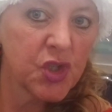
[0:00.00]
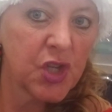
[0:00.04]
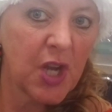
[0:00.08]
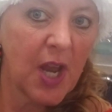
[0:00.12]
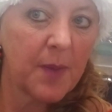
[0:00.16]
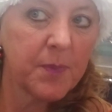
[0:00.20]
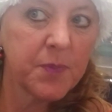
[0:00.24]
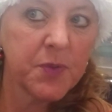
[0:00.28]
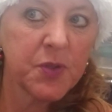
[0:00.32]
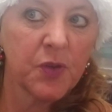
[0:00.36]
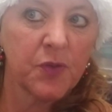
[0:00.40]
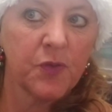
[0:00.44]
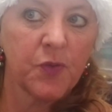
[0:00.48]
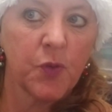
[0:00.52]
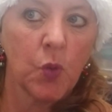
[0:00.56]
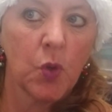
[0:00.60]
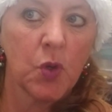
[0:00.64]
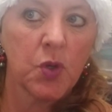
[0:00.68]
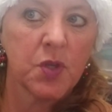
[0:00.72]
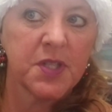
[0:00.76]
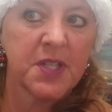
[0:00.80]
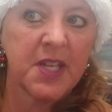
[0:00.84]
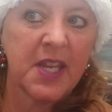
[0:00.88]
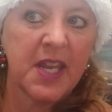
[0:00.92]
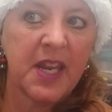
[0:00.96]
chapter
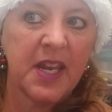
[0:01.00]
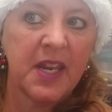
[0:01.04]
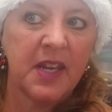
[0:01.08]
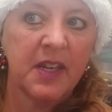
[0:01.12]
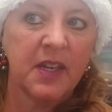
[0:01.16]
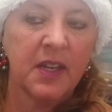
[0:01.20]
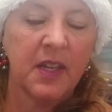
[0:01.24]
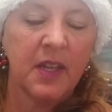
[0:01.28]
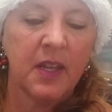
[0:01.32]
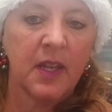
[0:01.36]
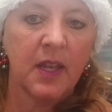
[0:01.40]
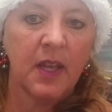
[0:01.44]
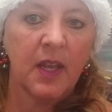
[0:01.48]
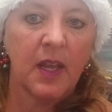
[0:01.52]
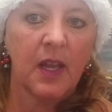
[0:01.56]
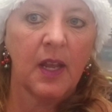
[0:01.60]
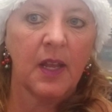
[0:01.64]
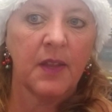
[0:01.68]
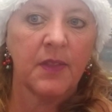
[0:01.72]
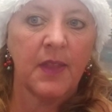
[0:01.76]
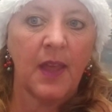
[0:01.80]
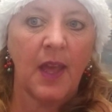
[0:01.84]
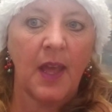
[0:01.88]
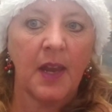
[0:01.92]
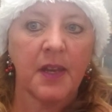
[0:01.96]
14,
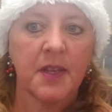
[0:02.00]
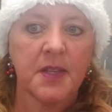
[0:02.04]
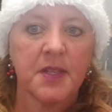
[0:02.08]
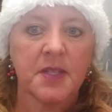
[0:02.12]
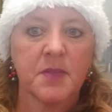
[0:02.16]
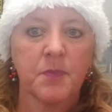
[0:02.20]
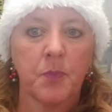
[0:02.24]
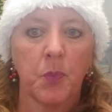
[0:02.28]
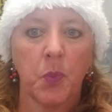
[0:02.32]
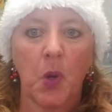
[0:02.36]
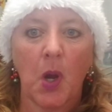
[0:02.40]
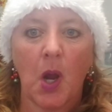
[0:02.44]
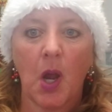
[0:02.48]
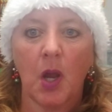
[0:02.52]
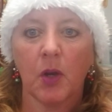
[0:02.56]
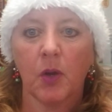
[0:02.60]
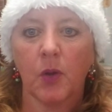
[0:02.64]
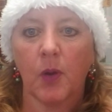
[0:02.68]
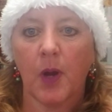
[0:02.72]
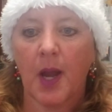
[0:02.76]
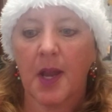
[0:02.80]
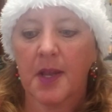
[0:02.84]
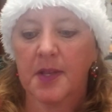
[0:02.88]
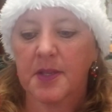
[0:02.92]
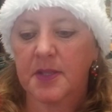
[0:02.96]
and that is
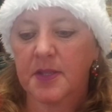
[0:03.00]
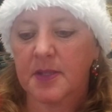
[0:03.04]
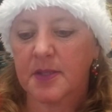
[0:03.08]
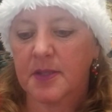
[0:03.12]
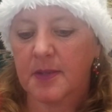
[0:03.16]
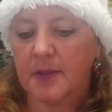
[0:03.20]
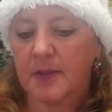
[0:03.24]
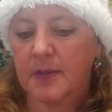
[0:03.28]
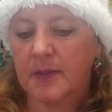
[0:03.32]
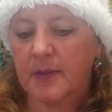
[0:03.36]
progress.